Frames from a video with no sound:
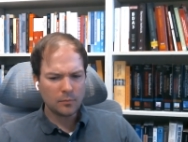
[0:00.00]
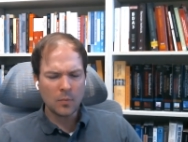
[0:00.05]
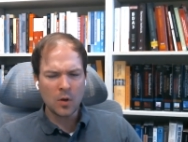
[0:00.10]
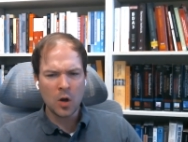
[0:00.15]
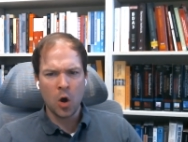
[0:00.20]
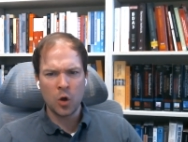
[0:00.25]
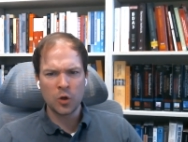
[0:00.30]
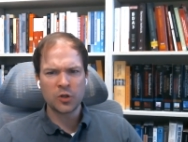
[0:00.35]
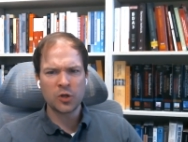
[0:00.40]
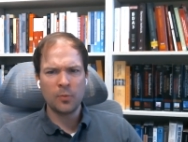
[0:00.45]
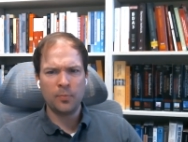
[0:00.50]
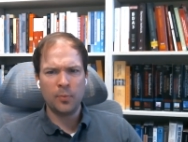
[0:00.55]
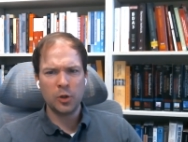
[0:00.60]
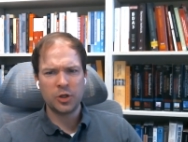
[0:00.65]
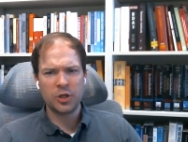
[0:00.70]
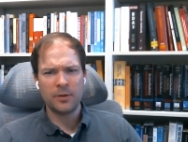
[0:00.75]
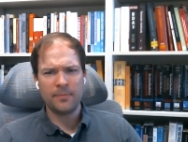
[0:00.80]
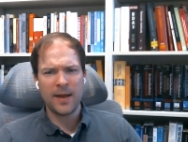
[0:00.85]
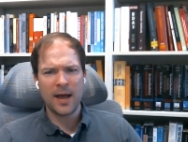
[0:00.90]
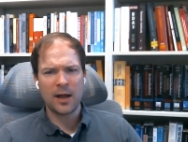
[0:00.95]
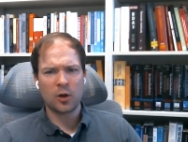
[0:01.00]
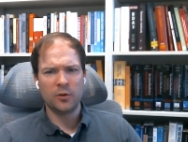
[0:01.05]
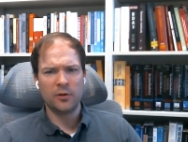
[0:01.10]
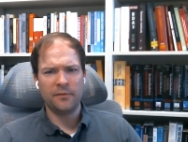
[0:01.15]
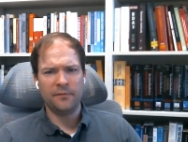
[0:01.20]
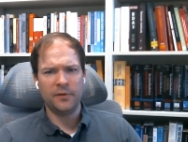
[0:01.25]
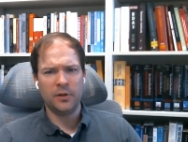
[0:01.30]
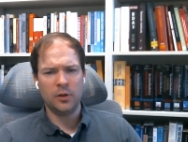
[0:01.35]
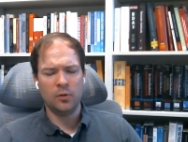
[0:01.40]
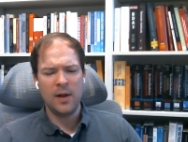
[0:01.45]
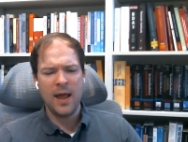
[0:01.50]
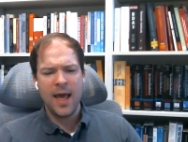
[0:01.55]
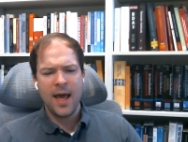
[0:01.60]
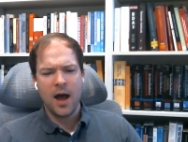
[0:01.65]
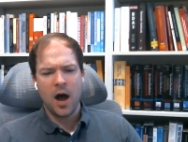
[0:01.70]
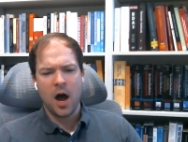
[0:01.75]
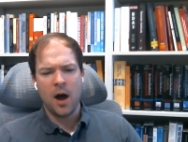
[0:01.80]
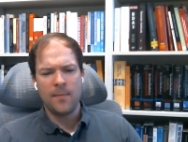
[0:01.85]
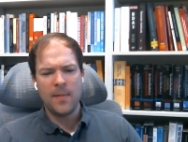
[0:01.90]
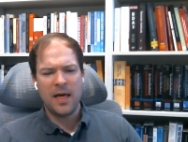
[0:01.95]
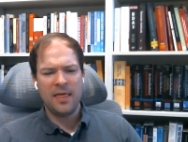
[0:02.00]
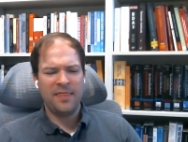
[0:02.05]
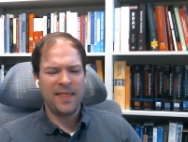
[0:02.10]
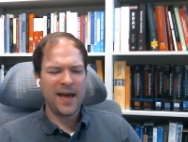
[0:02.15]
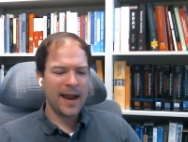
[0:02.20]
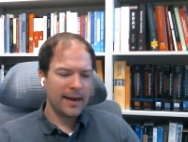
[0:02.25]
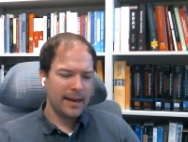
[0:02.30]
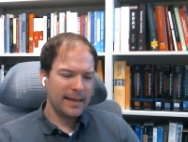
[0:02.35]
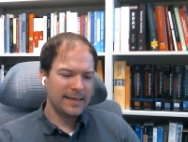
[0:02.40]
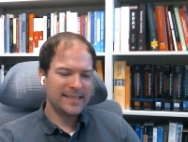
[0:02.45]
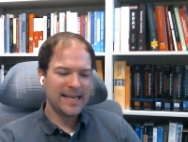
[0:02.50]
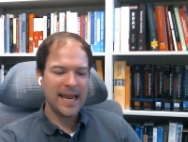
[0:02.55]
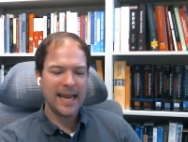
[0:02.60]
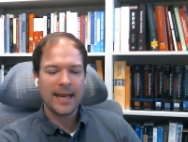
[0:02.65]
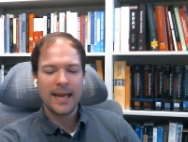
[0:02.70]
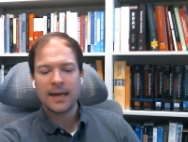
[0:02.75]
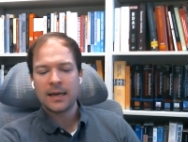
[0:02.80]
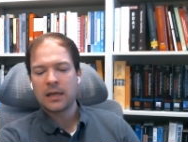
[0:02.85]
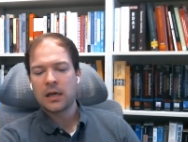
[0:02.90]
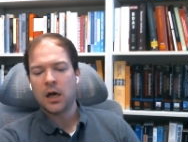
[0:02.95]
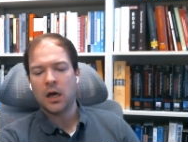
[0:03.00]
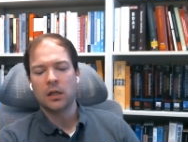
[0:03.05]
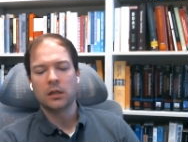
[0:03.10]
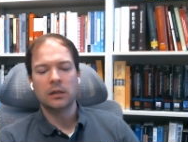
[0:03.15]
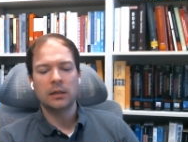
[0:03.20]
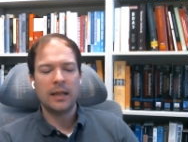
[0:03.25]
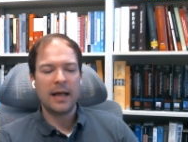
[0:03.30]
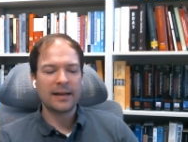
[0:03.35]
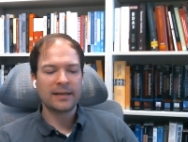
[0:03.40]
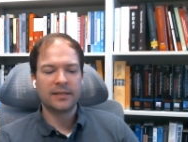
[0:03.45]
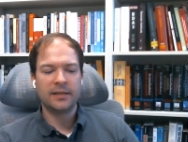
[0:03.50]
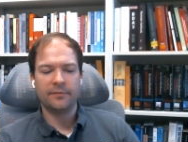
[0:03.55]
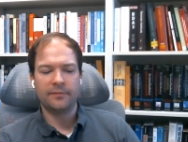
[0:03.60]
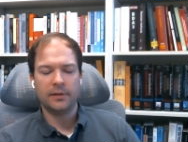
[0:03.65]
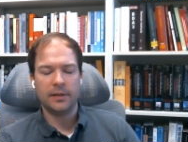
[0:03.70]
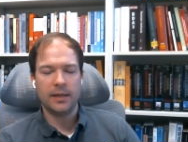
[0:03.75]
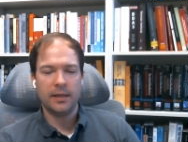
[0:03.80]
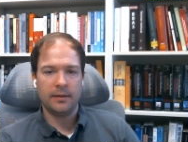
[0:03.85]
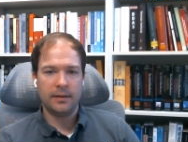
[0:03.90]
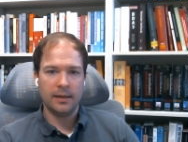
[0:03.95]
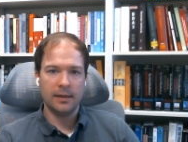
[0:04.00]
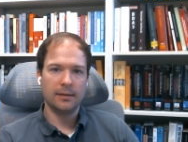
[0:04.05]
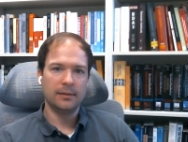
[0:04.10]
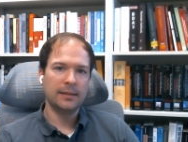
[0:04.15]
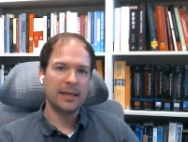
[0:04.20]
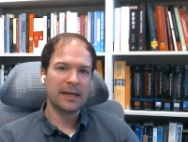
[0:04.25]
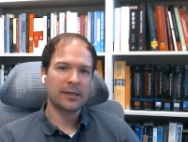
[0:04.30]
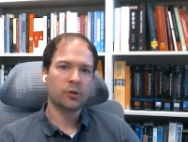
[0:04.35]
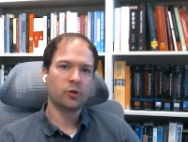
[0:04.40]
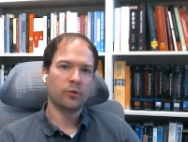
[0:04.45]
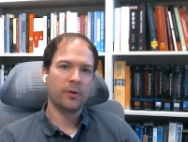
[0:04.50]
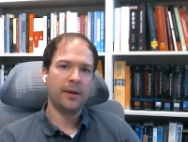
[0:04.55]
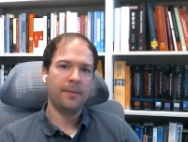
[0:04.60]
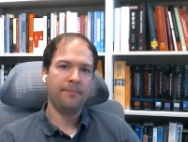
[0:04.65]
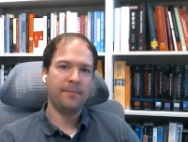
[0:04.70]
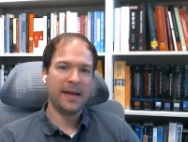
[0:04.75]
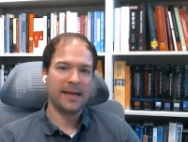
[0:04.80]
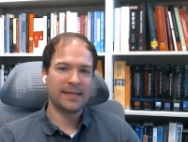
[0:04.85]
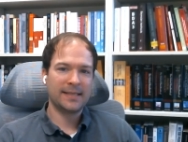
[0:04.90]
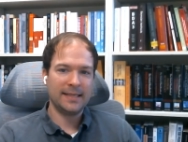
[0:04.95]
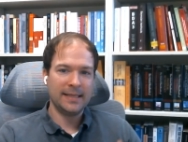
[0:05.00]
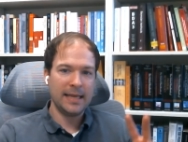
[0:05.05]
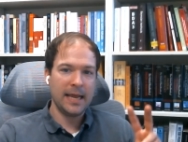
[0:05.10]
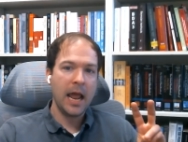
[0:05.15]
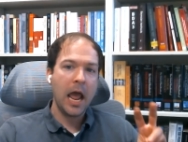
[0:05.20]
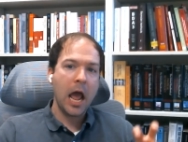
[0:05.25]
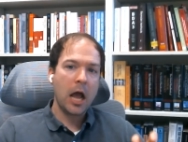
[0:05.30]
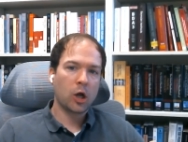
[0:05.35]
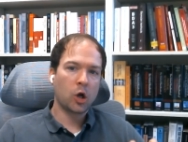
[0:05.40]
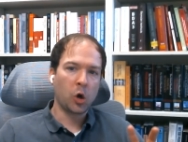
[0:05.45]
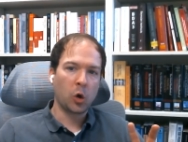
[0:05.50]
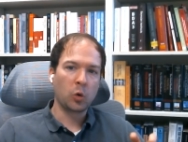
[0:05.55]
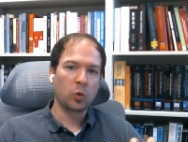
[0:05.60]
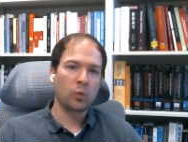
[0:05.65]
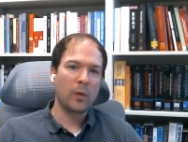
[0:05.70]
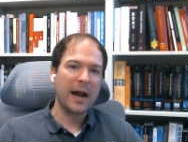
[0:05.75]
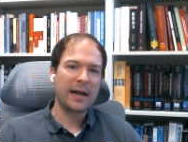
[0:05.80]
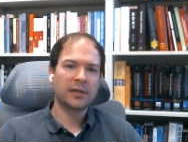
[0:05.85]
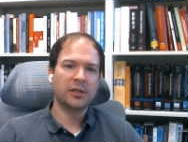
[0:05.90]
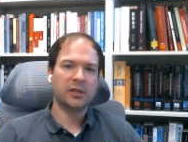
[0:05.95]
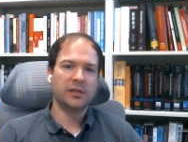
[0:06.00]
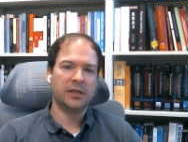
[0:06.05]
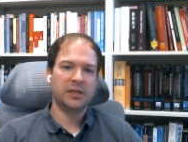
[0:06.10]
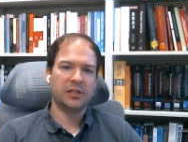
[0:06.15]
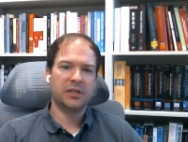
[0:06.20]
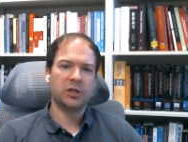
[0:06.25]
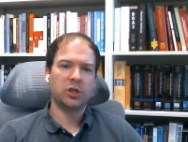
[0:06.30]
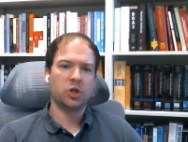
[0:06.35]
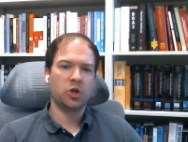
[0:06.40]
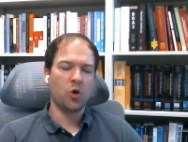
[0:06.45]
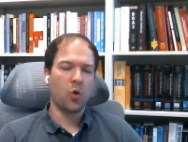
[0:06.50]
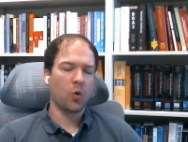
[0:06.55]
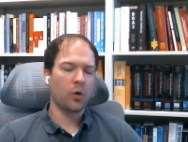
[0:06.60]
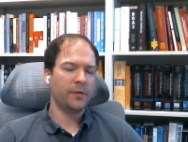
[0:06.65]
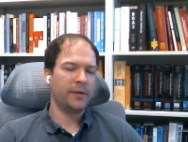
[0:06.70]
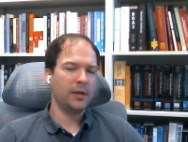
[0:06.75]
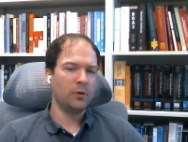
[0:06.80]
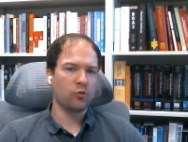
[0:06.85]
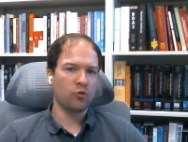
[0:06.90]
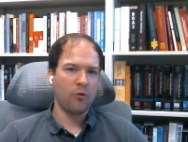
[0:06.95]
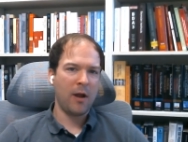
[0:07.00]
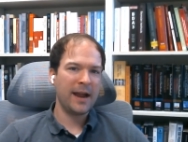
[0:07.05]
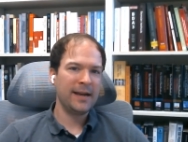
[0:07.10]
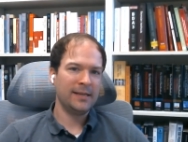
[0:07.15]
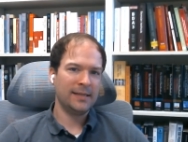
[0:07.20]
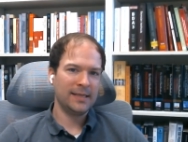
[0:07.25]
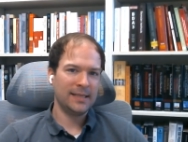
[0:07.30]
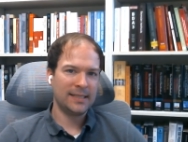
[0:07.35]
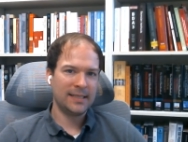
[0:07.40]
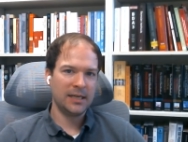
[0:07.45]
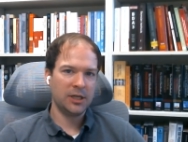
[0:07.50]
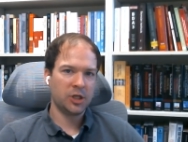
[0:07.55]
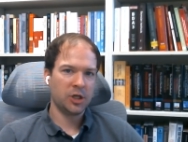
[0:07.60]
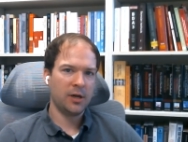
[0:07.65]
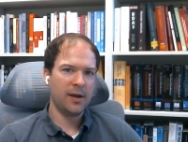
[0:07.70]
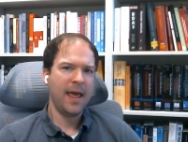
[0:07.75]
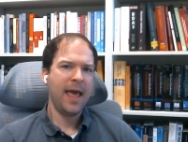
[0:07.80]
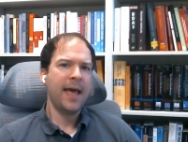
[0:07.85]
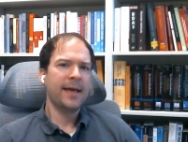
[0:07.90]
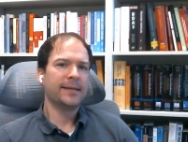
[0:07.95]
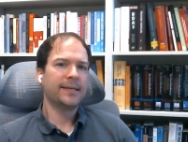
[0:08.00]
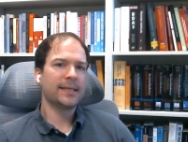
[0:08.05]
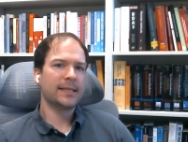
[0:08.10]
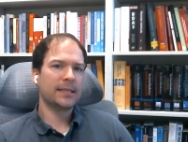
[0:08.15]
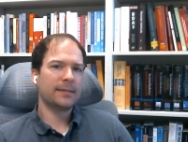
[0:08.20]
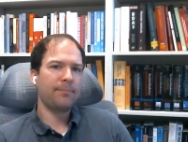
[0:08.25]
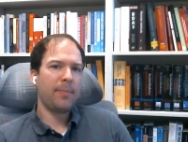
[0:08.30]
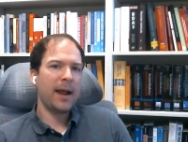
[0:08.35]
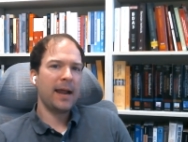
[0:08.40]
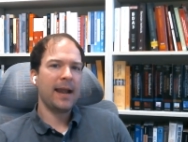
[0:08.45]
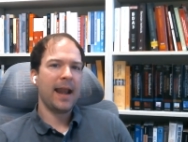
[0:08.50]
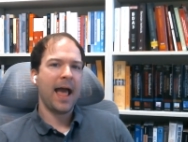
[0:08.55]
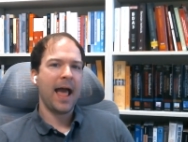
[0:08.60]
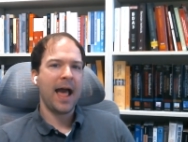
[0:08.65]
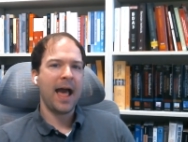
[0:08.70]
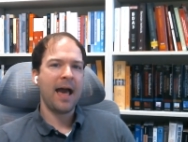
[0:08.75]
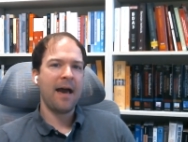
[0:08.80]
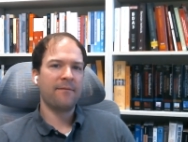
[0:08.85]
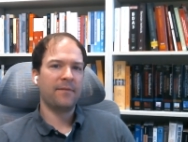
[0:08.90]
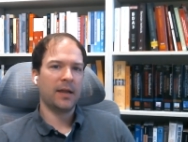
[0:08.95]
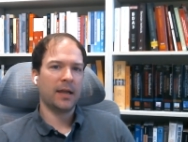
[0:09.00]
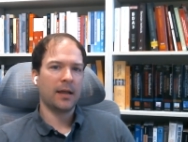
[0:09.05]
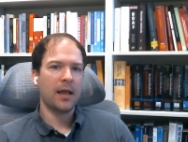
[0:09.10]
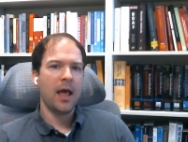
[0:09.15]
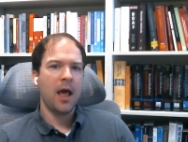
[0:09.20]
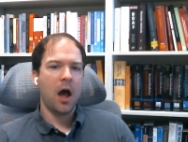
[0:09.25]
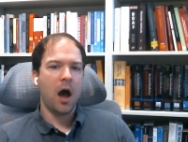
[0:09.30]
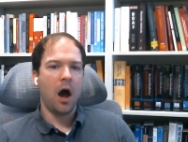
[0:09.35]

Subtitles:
Also pushing back on the view that taken collectively, the electorate makes the correct decision or the right decision, despite having